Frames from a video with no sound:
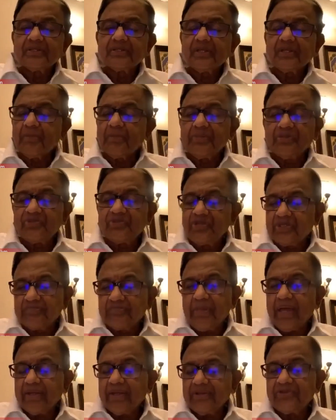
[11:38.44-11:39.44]
Abhijit
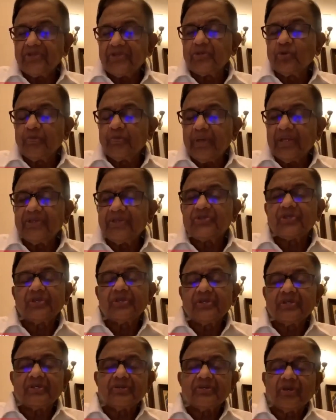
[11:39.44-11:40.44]
Banerjee, you
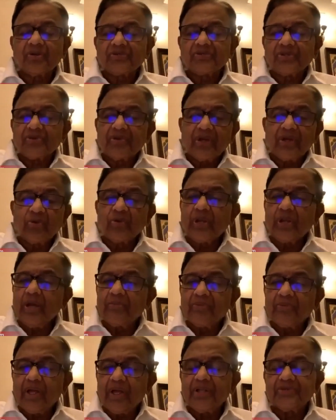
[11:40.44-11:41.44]
mentioned, Dr. Raghuram
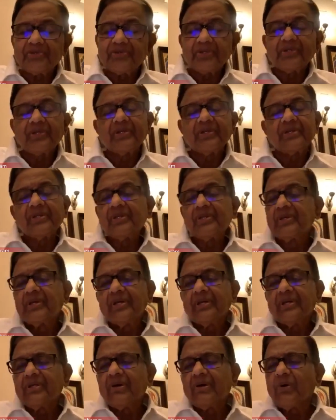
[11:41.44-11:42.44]
Rajan,
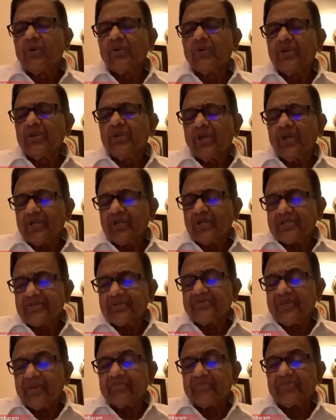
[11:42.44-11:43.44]
a whole lot
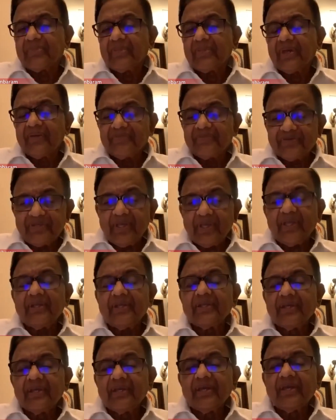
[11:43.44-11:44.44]
of them have said
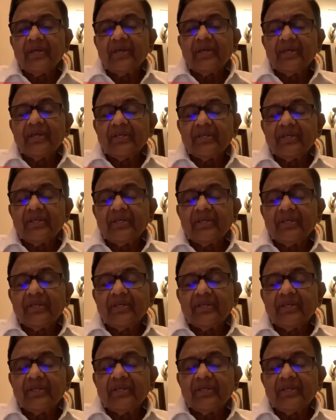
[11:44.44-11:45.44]
you
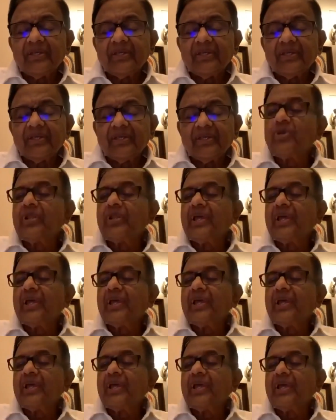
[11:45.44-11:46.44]
have to
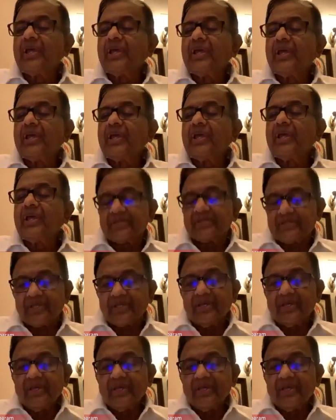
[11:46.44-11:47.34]
stimulate demand